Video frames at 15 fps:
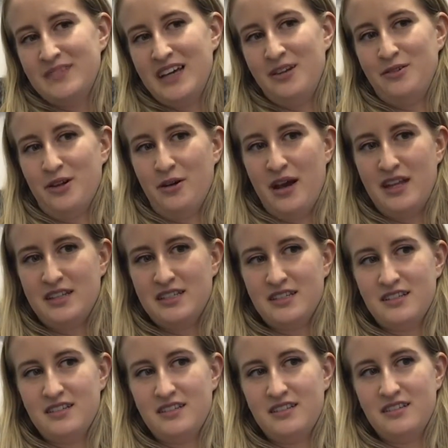don't know, and
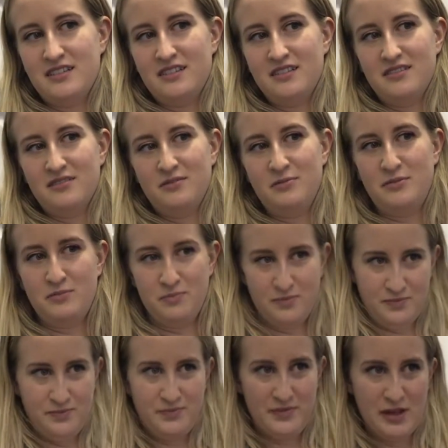
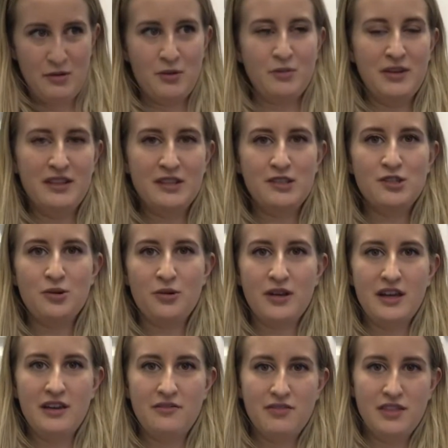they would read the
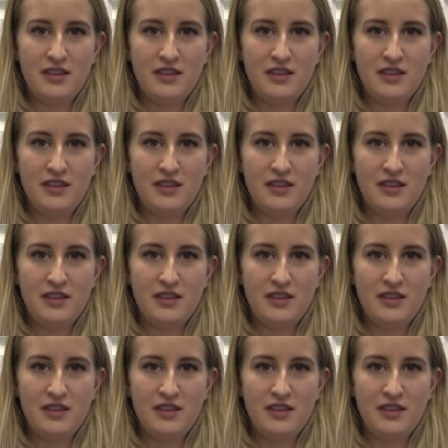story of